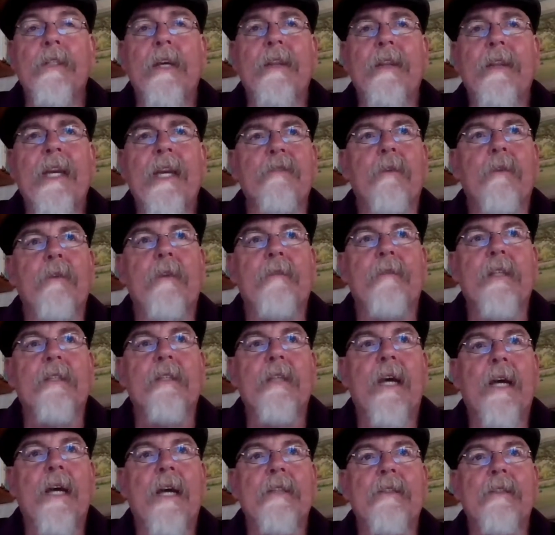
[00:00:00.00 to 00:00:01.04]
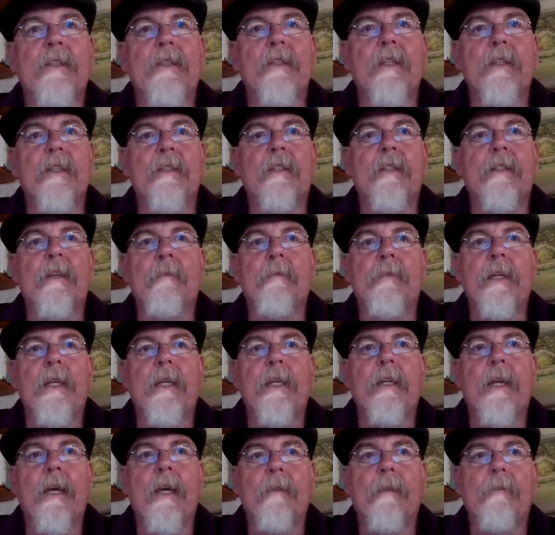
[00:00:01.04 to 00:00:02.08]
I think, as we've discussed, is
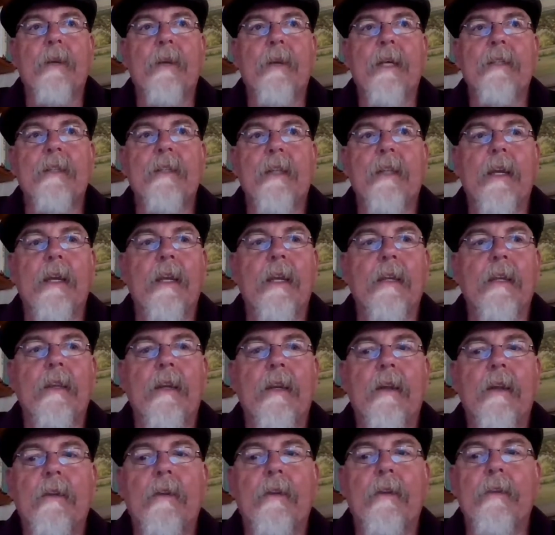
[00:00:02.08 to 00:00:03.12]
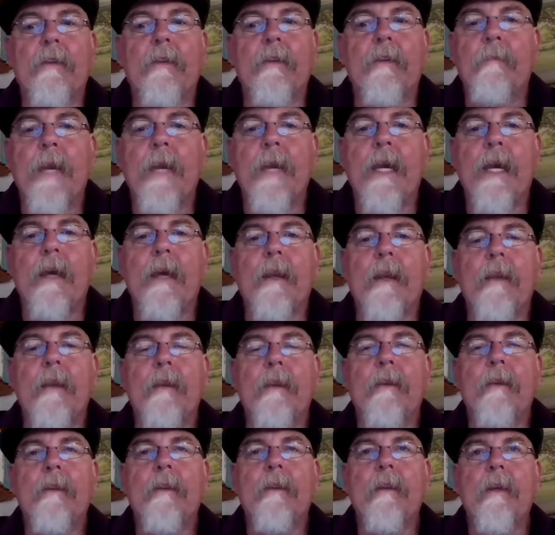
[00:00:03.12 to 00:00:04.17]
completely unprecedented. There's never
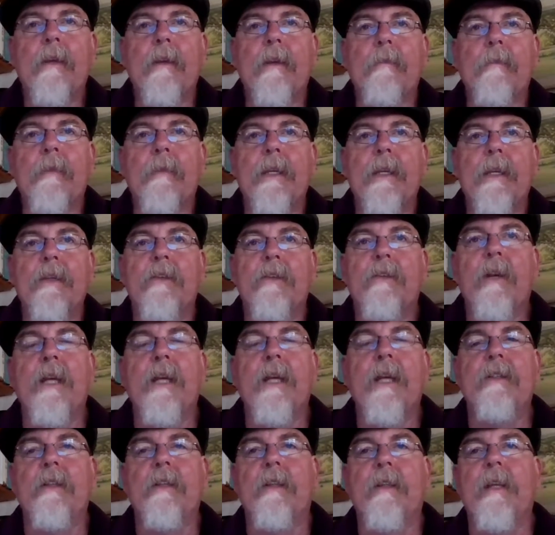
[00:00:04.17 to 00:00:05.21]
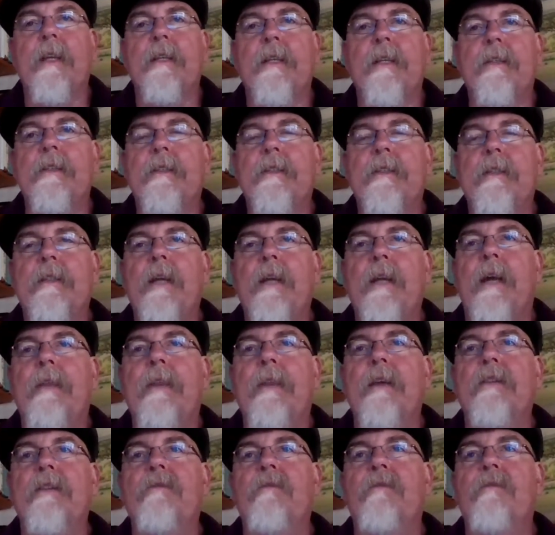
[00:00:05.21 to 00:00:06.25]
been an administration that has done
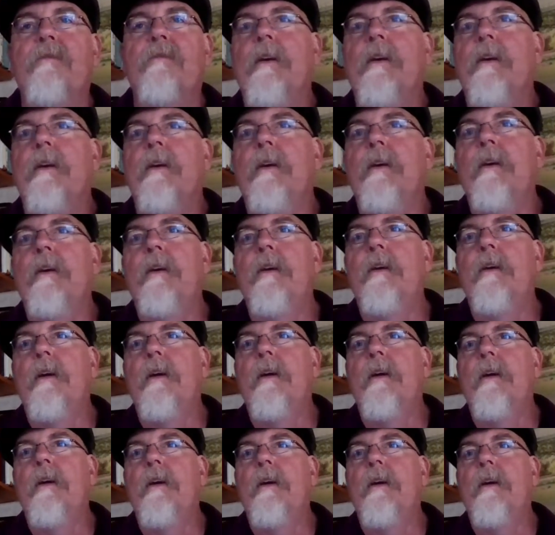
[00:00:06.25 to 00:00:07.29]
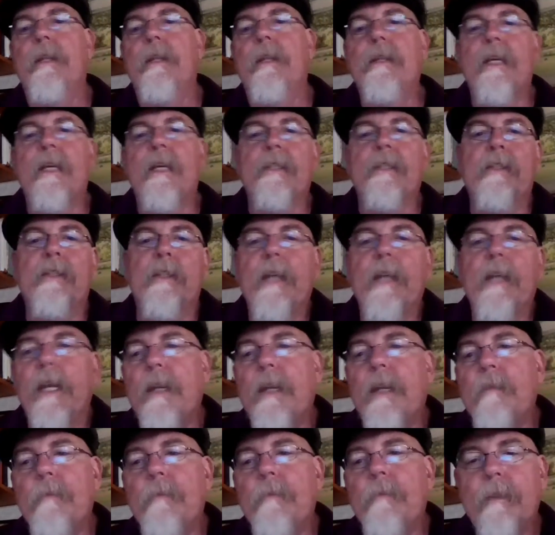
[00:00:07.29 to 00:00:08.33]
this with a monument
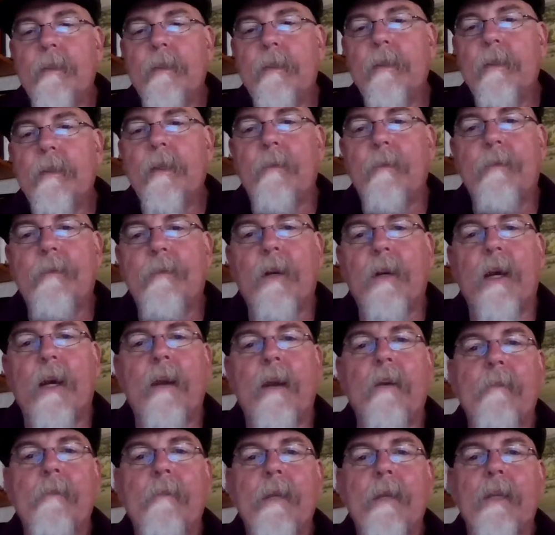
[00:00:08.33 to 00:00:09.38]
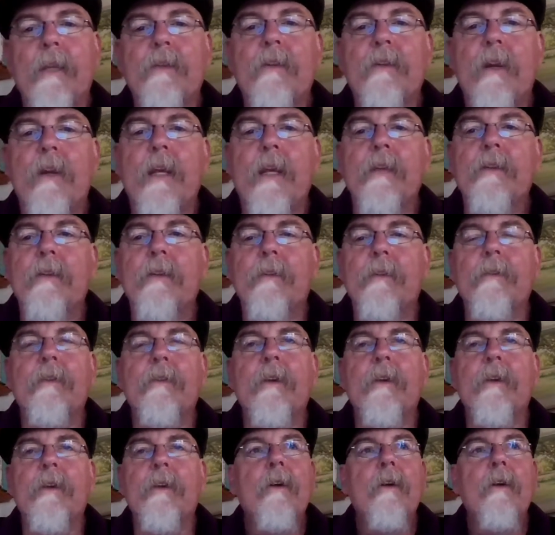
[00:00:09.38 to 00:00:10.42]
designated by a prior administration.
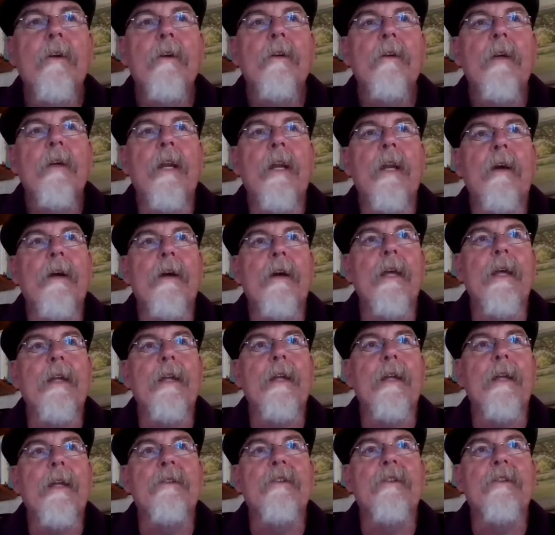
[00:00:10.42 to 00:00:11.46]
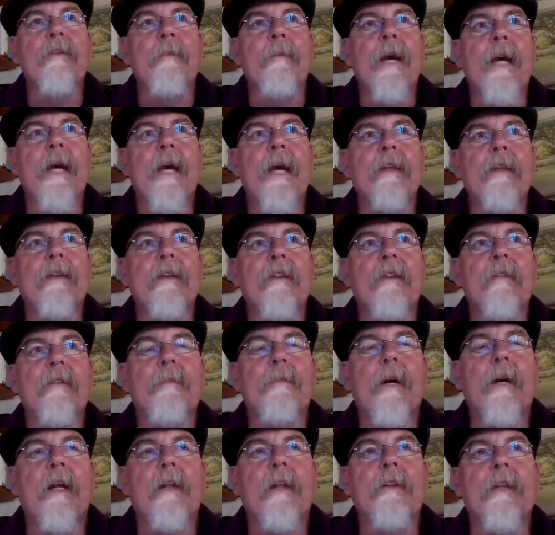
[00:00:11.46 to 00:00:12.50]
So, it is too bad that the
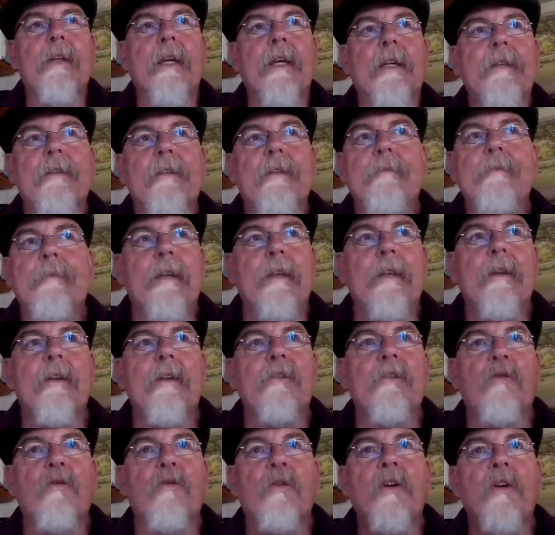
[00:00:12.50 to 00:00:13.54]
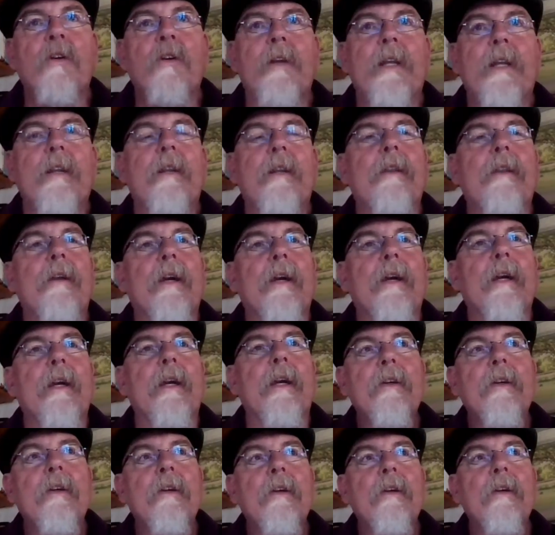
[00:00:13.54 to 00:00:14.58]
politics tend to intrude into
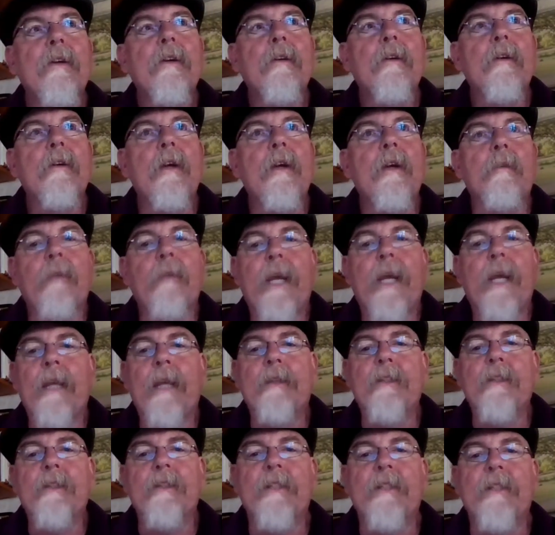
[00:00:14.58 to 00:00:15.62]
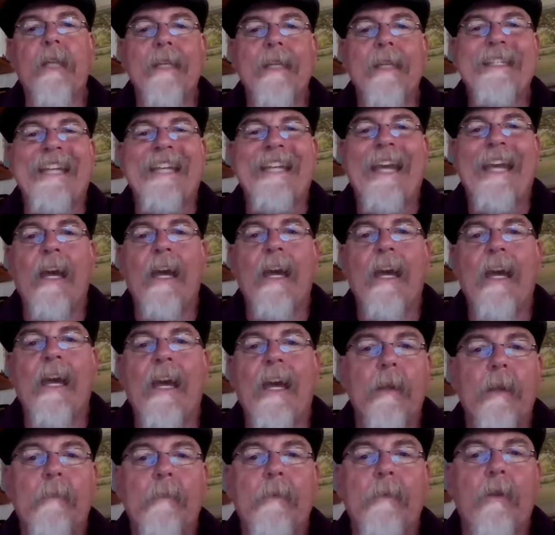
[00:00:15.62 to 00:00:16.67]
things, and we can't just get together as
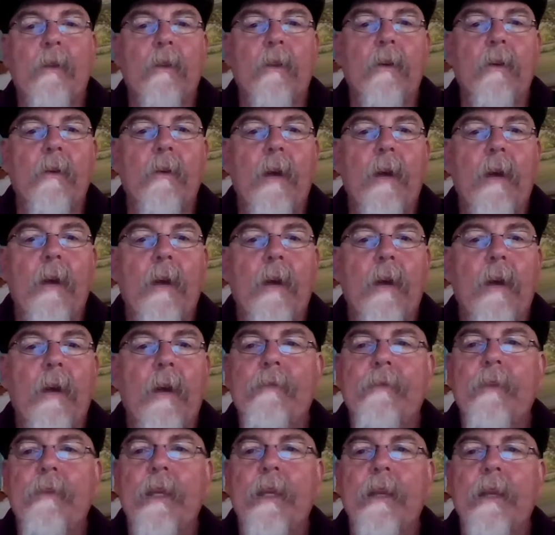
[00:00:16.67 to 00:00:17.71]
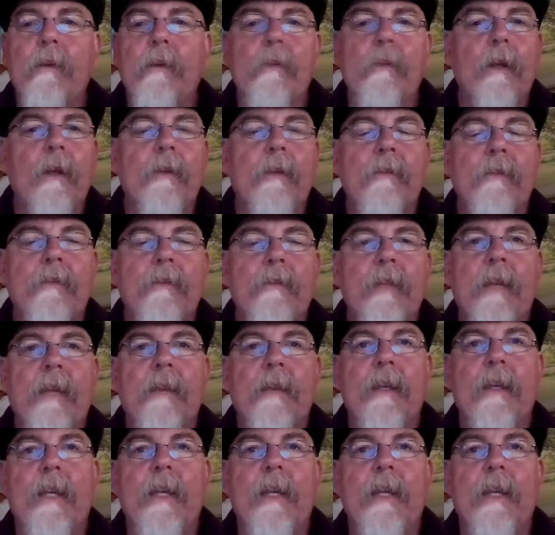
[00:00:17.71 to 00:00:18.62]
people who have, understand the